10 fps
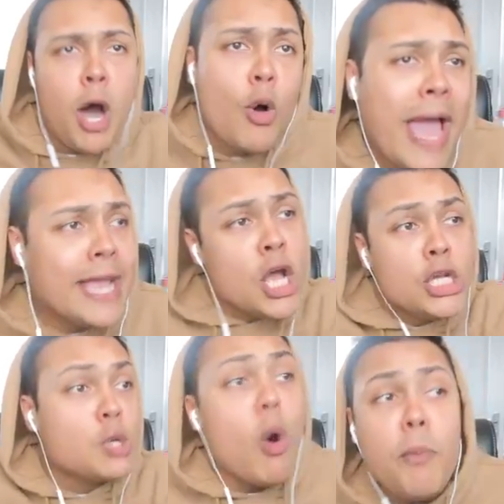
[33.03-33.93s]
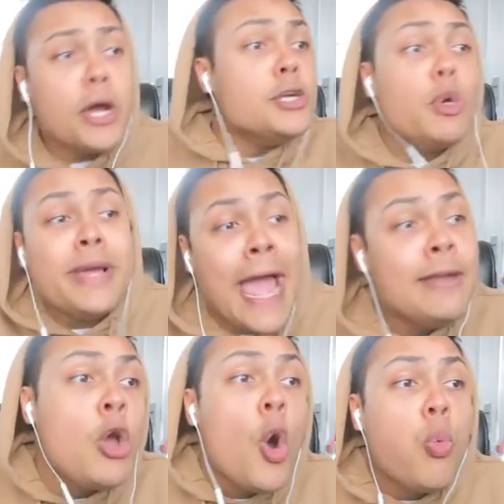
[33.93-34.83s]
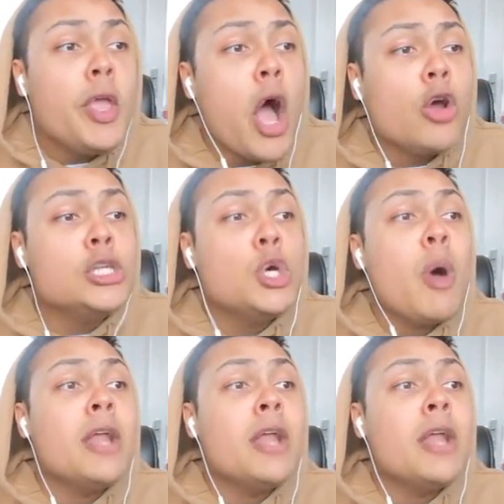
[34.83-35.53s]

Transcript: Okay, so what we're gonna do again, we are gonna do